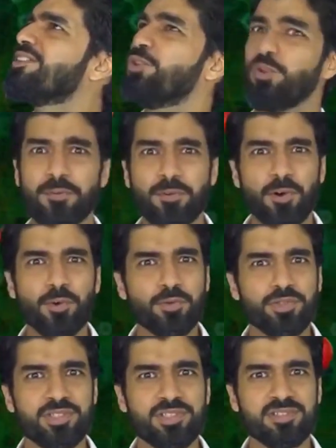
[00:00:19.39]

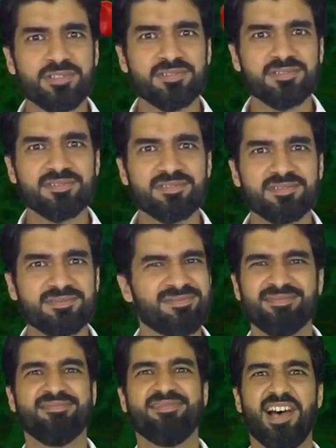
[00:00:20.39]
UFOs?
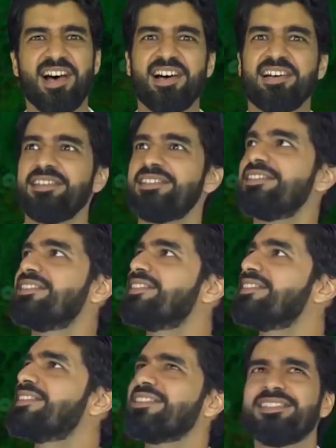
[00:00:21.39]
Nah.
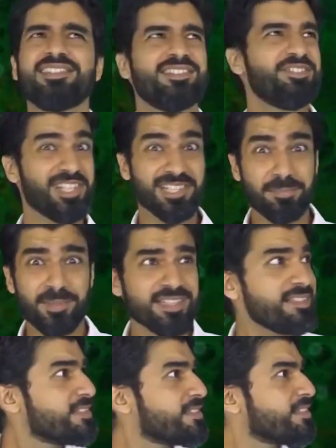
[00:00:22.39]
Jelly
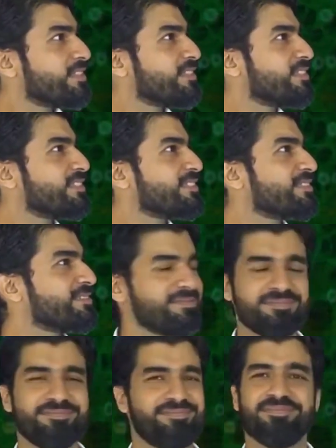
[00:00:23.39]
beans?
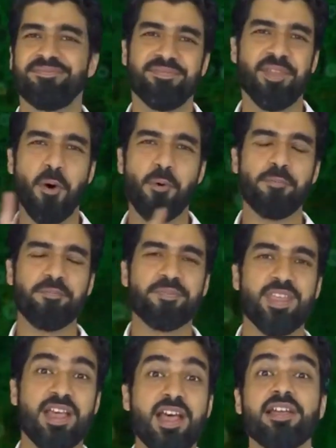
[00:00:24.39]
No.
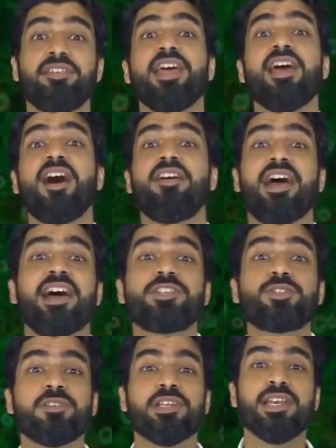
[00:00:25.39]
They are
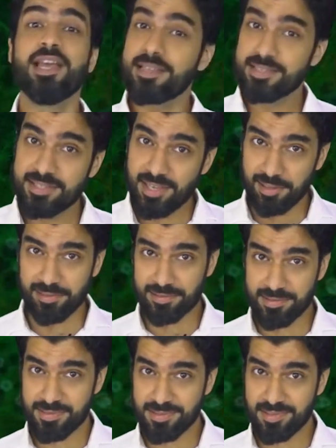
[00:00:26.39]
actually
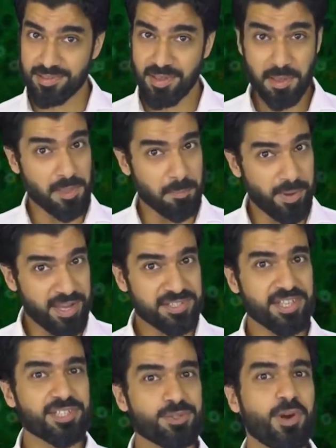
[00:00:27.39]
cells, the
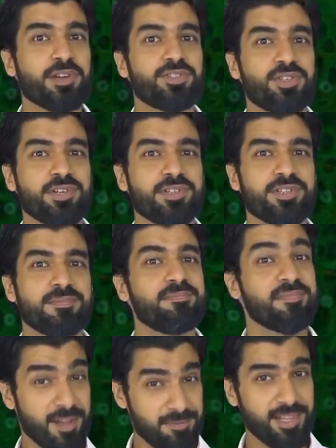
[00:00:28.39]
basic structures
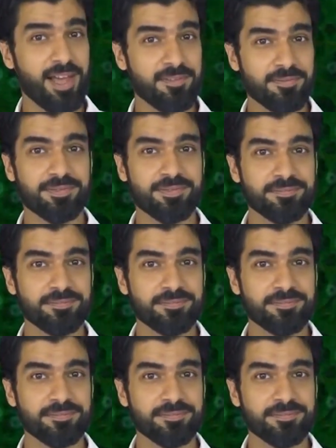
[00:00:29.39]
of life.